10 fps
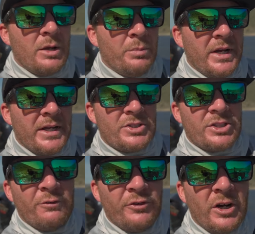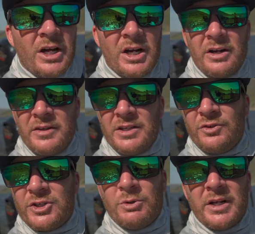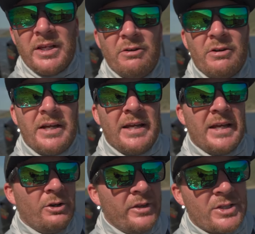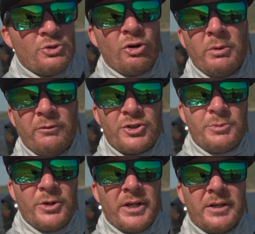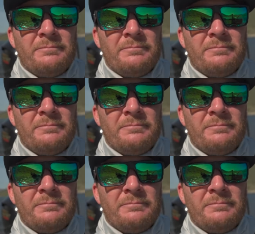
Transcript: But so far, these fish want to eat right now, and that's normal for spring.